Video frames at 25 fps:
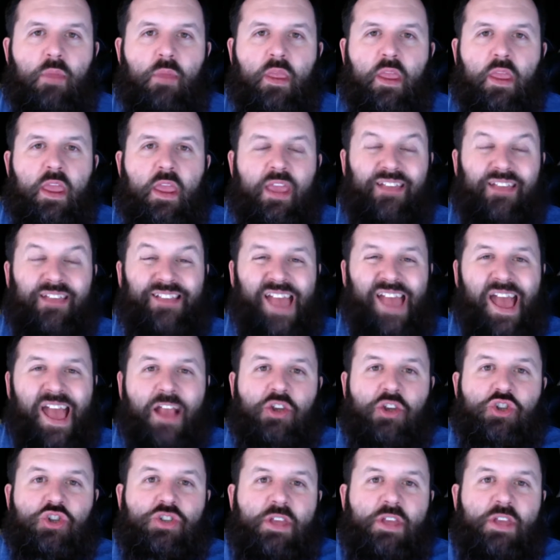is
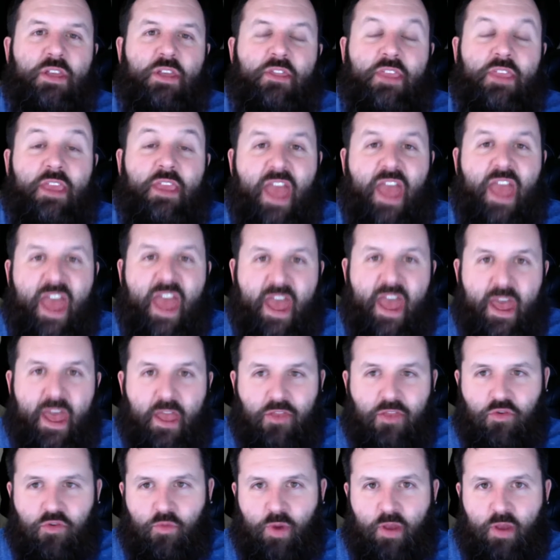actually the
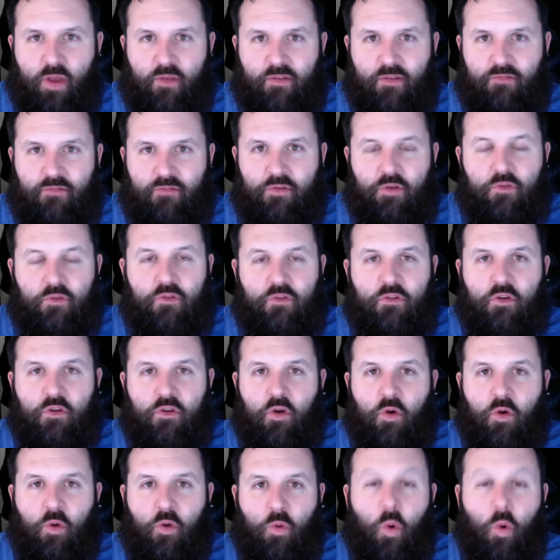address.
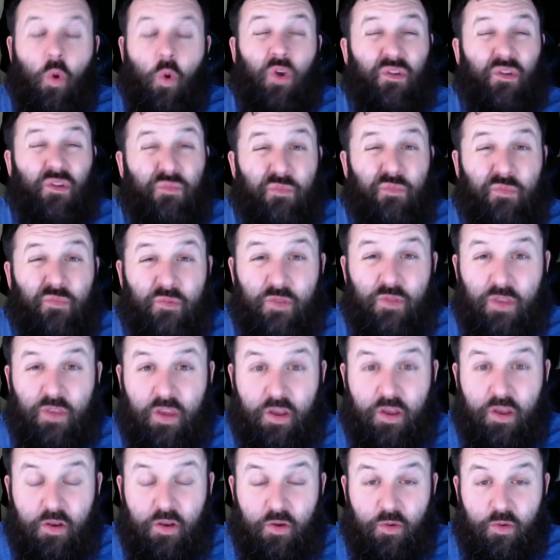So, or,
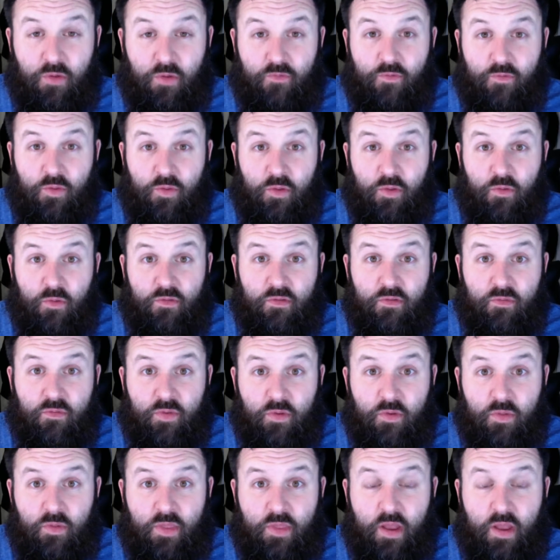for those of
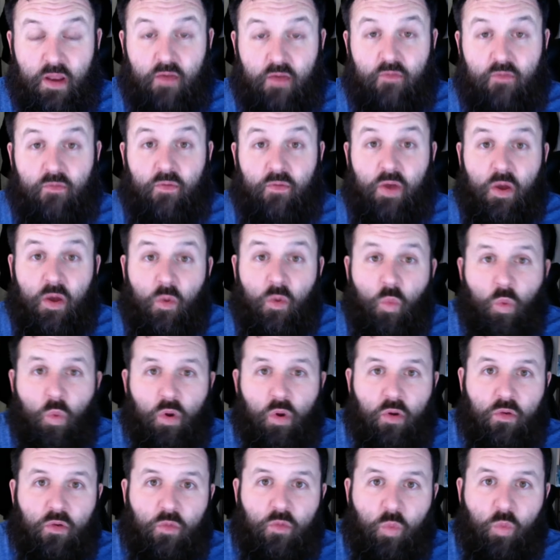you that have
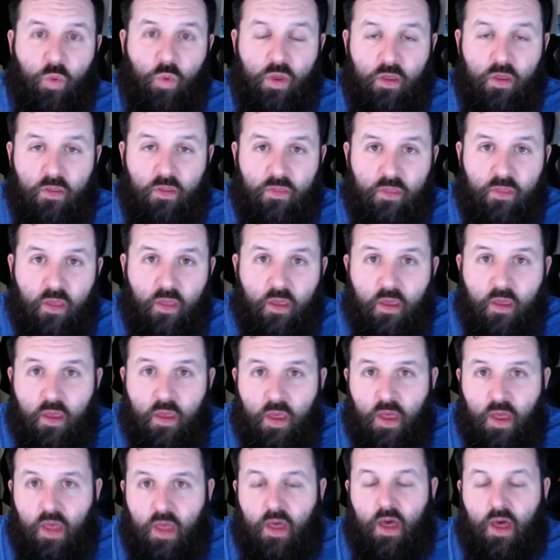worked with
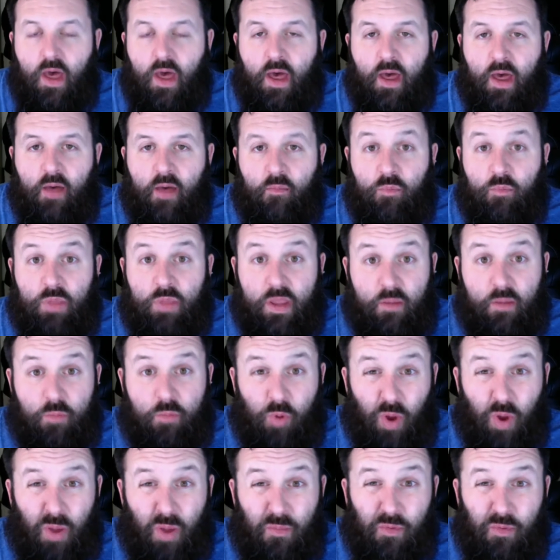blank
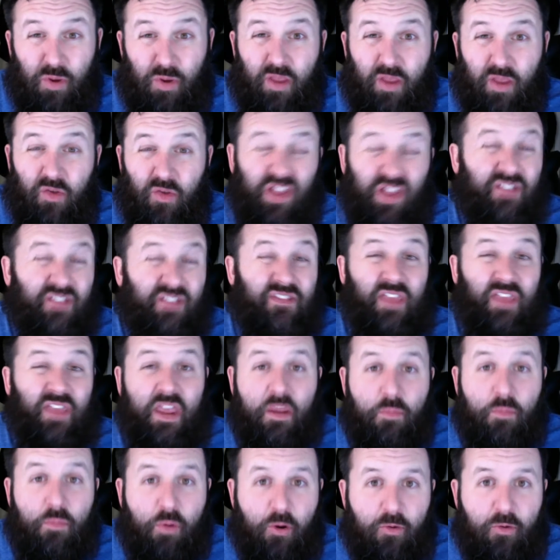property, it's
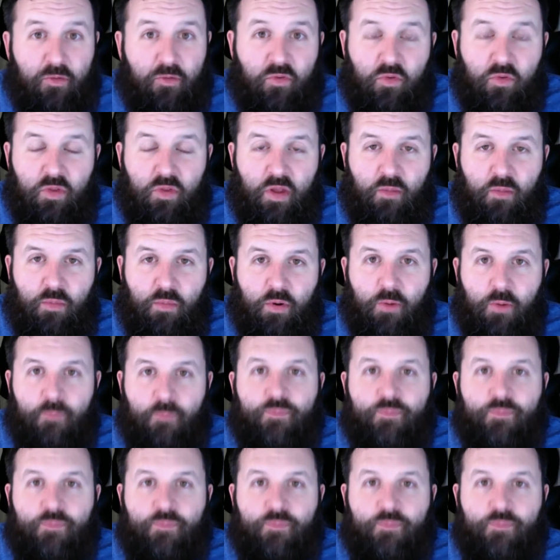like a parcel number.